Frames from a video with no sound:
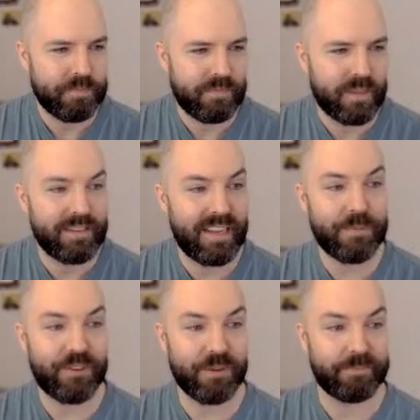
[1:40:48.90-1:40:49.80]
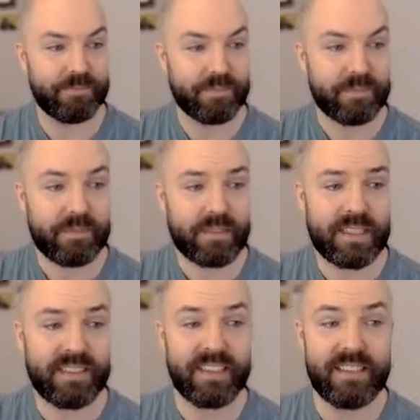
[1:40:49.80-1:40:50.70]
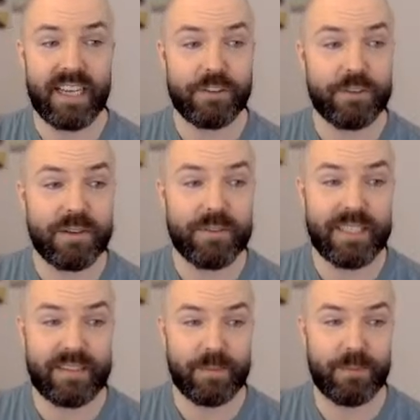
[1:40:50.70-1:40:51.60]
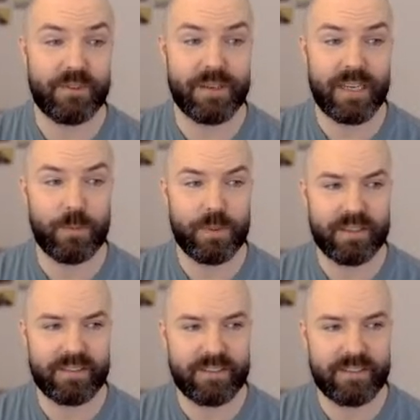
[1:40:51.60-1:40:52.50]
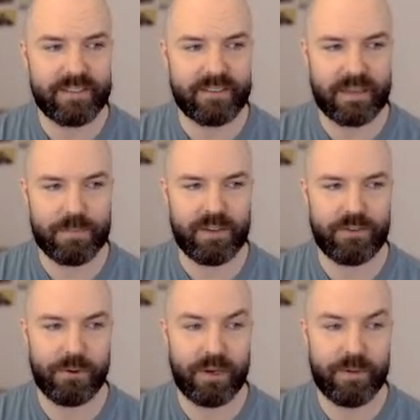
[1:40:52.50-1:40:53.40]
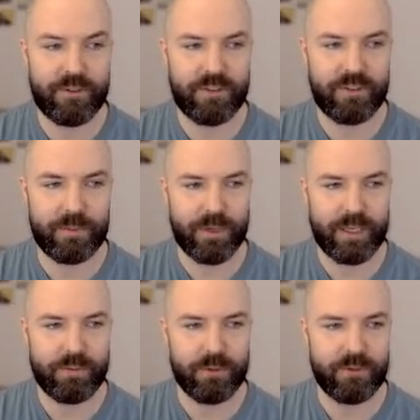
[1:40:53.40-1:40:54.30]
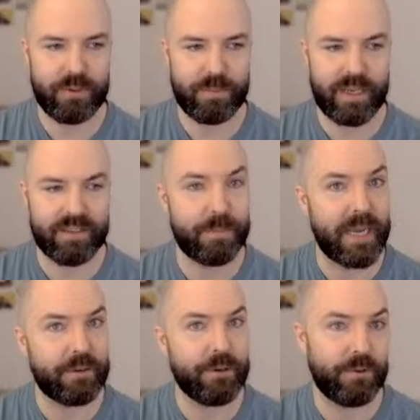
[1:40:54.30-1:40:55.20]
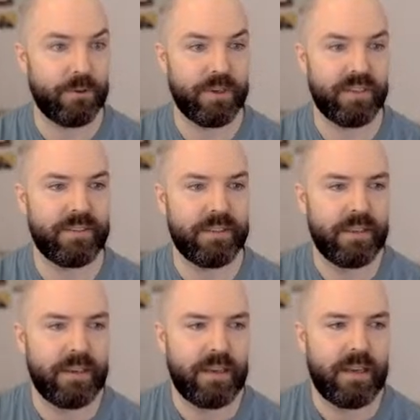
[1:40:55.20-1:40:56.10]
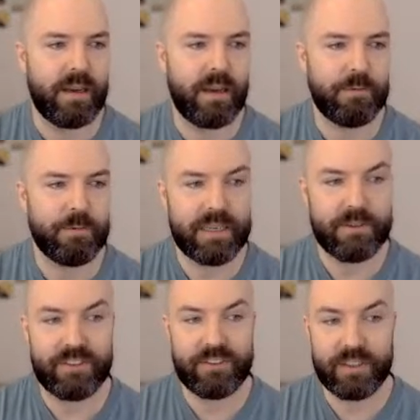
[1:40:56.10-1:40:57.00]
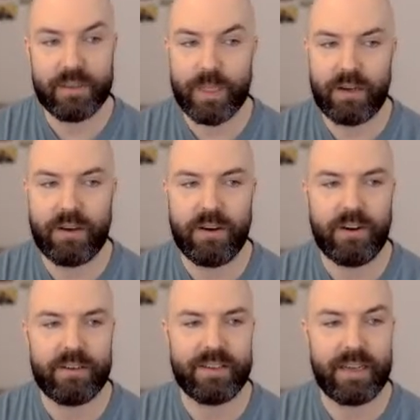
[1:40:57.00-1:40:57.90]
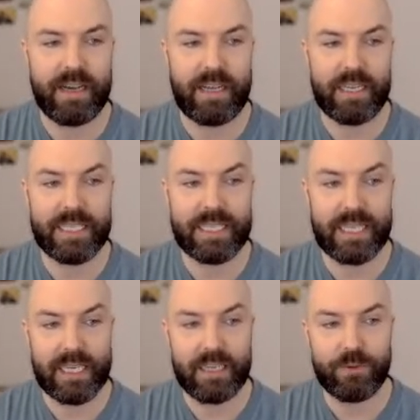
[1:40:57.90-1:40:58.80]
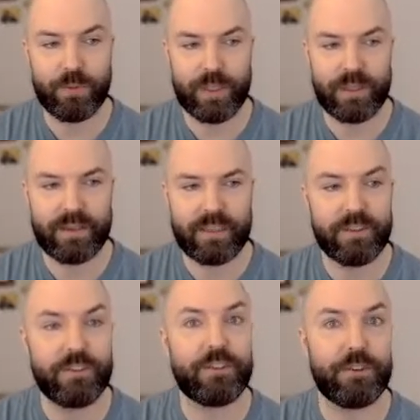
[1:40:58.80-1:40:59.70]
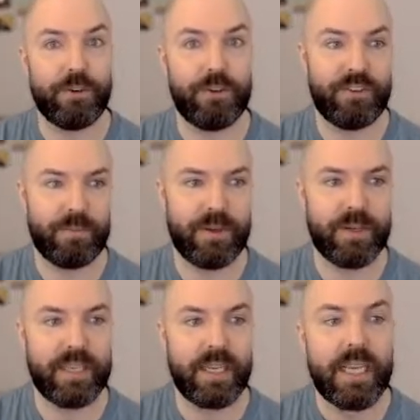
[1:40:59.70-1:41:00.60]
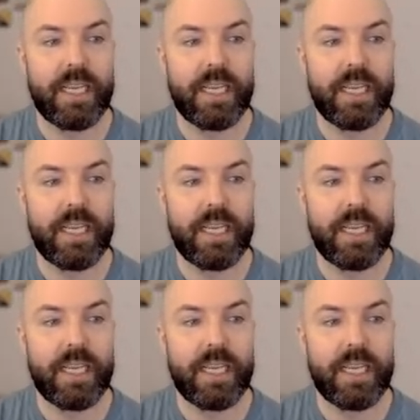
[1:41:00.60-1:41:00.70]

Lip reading: Damson said, yeah, do you have any tips on helping to see statements or images the brain throws up as background noise? Right now, it's still a bit hard to not engage with concerns about it. Yeah,